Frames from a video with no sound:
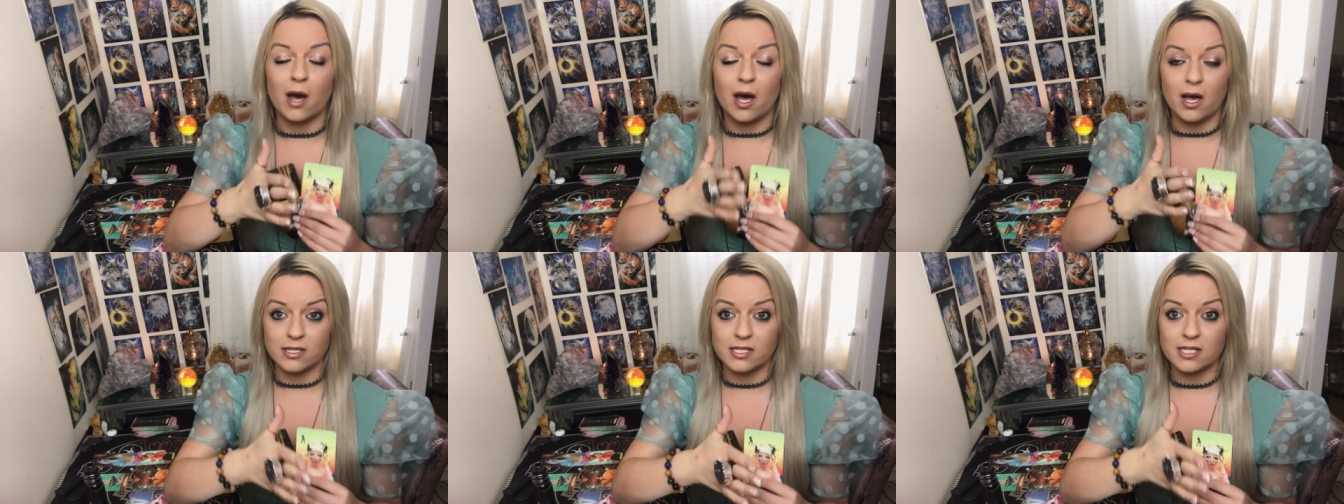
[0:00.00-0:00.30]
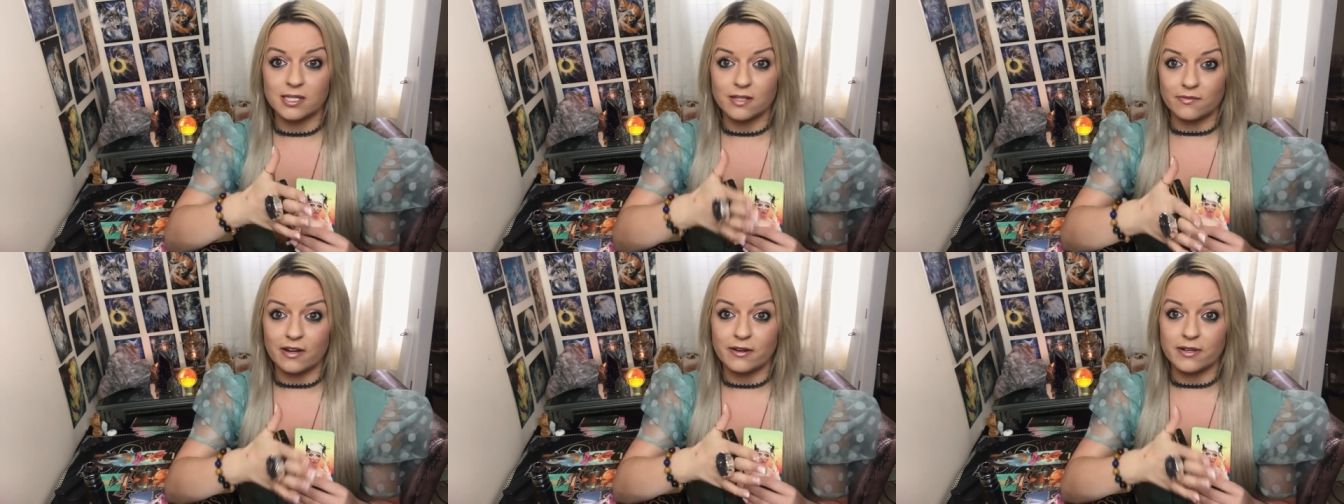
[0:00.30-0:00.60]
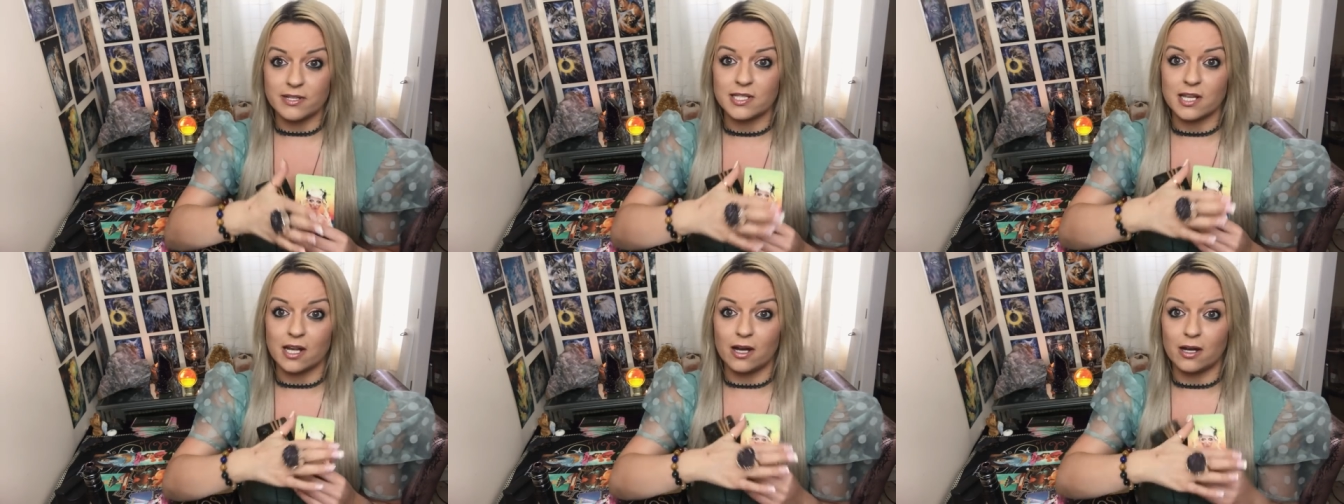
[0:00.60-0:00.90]
aren't at the
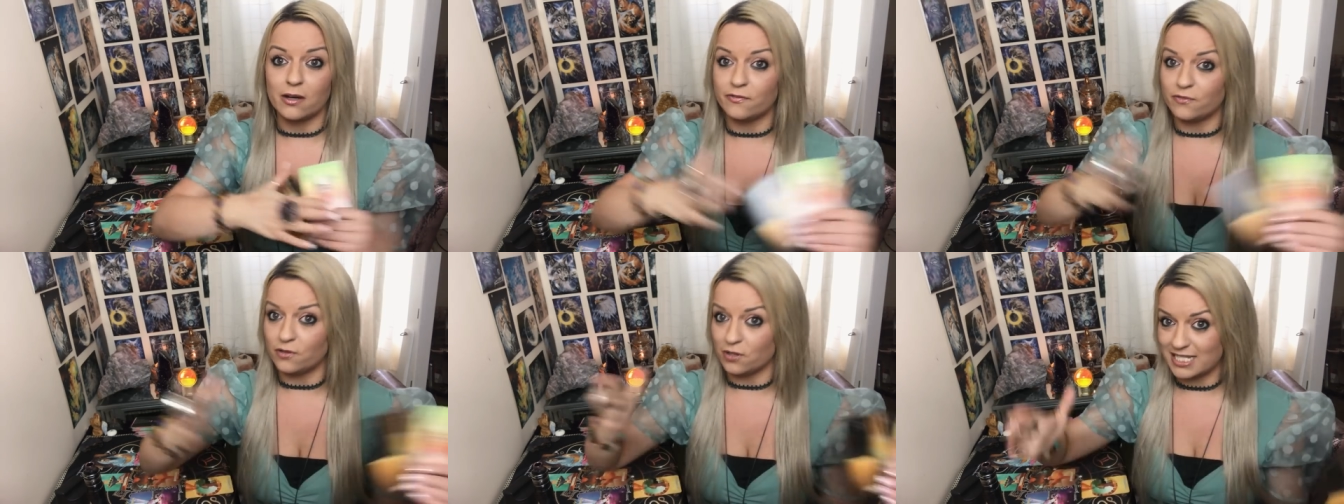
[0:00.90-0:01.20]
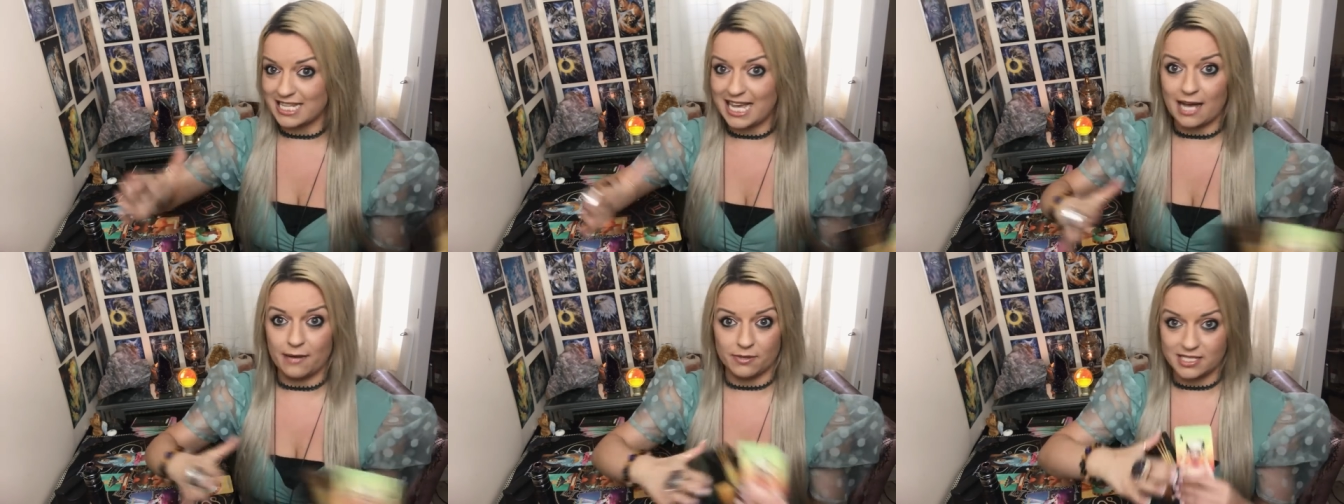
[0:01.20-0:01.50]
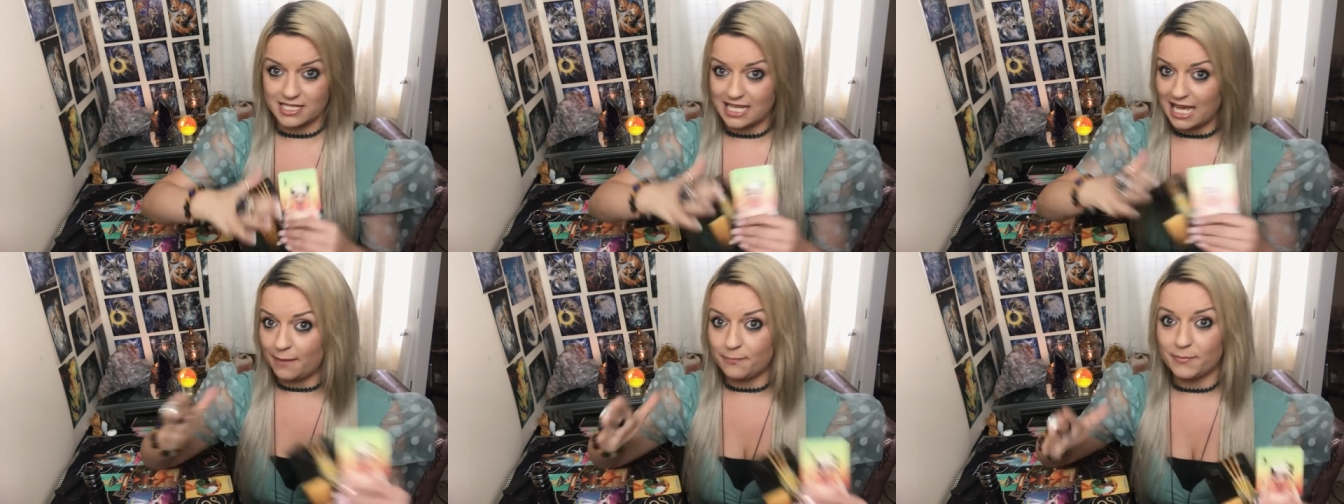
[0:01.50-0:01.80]
very start of your
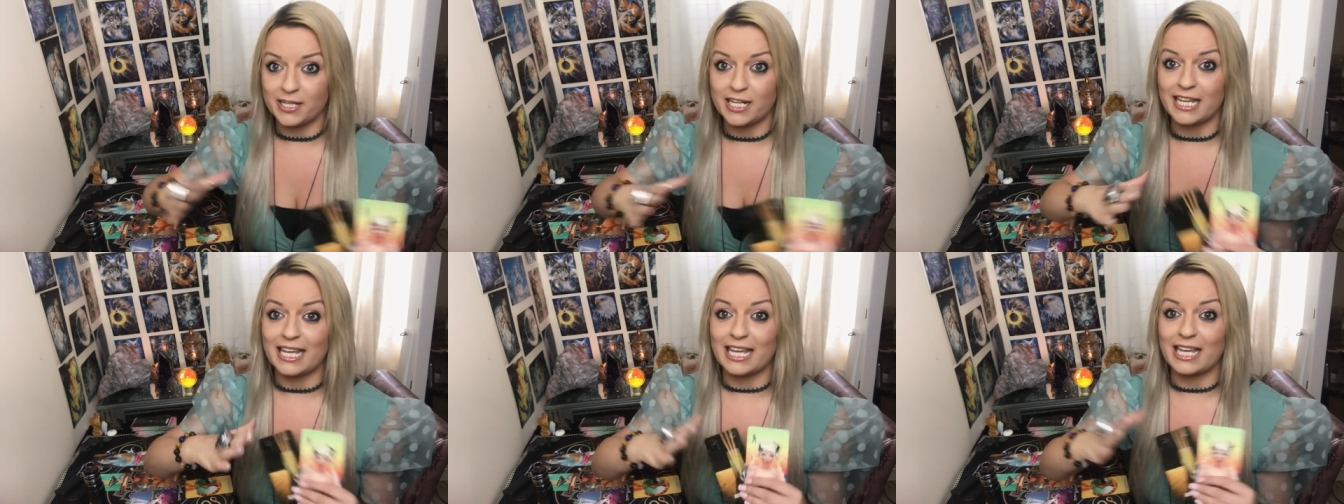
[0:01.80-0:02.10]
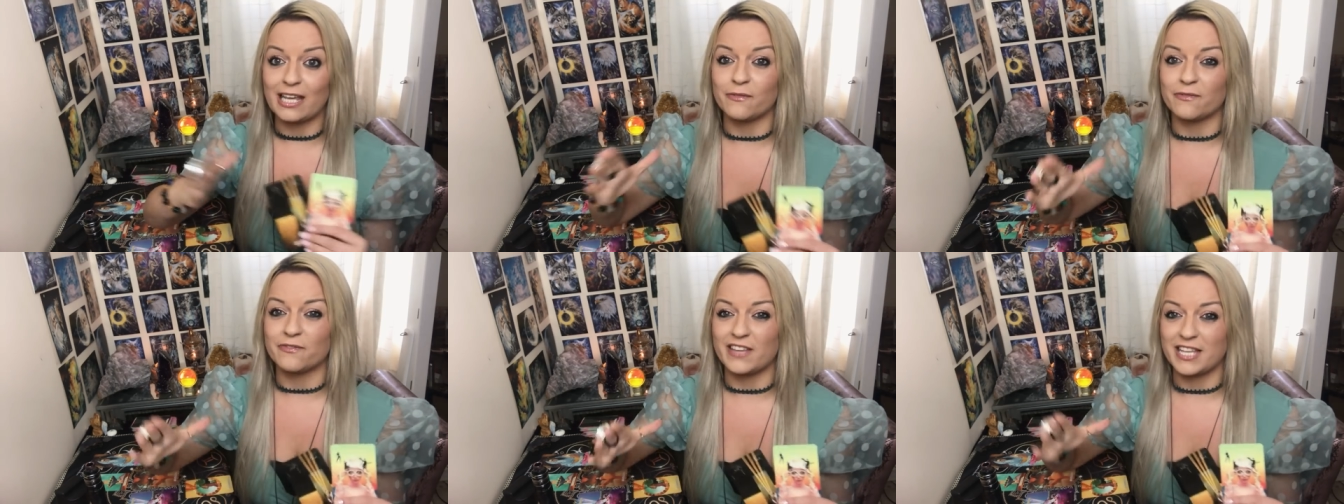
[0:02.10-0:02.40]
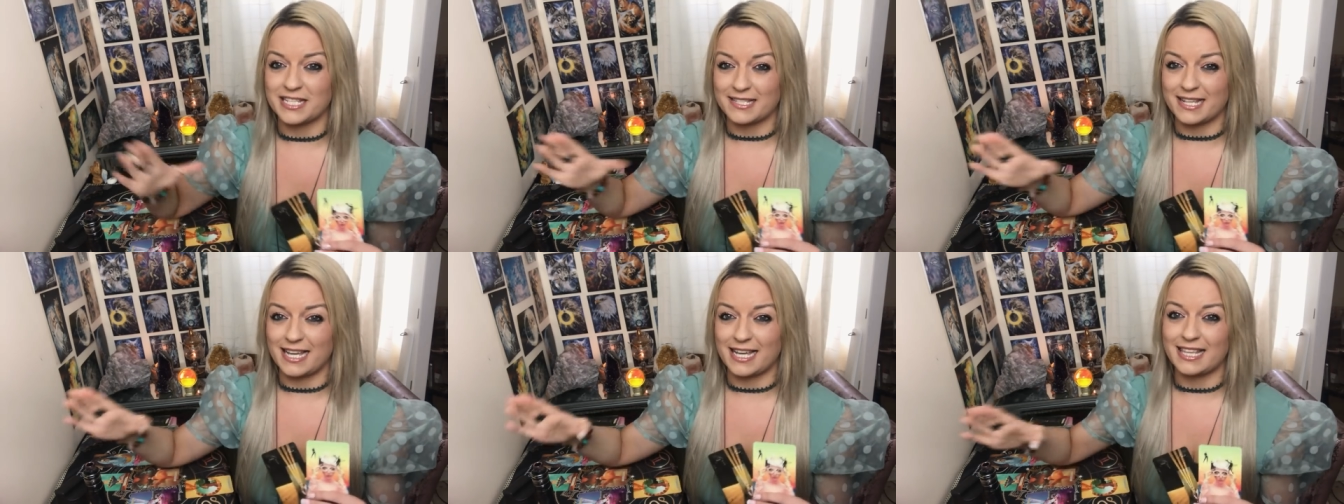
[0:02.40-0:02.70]
towers happening and
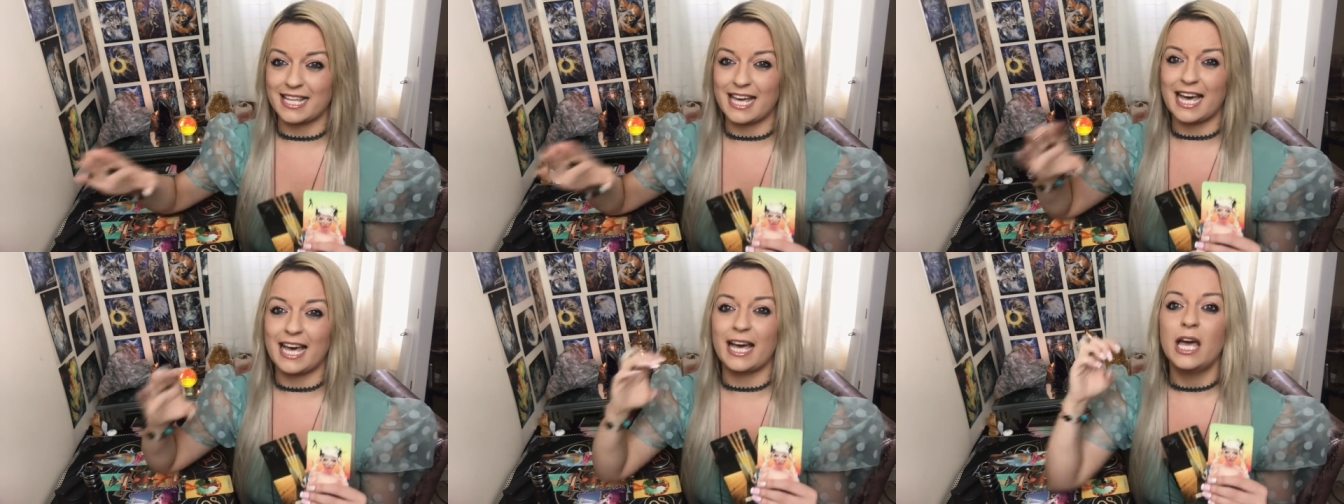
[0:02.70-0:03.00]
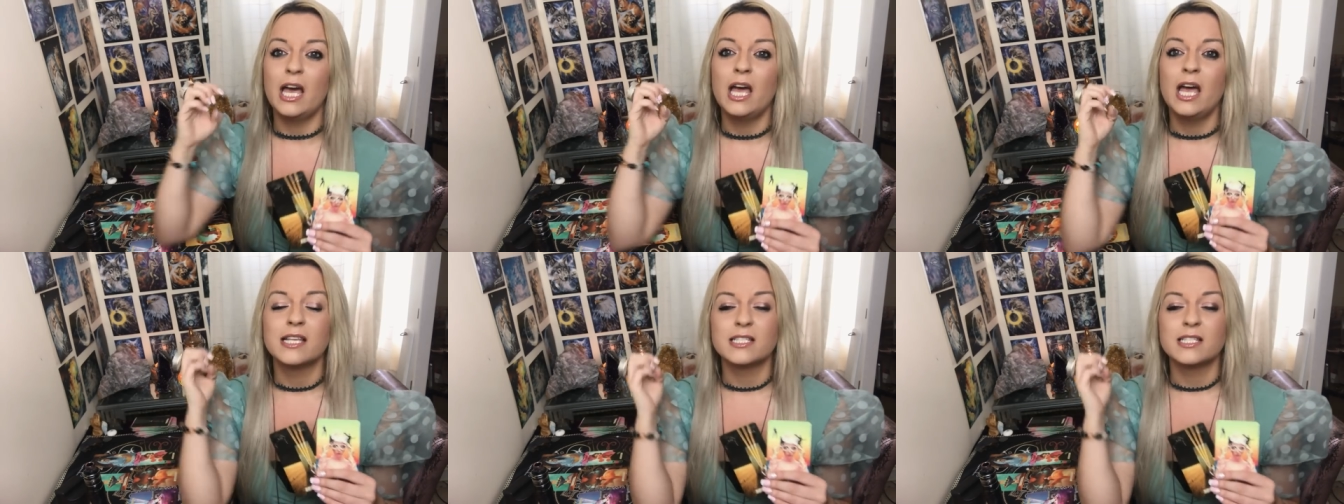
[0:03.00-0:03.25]
things like that.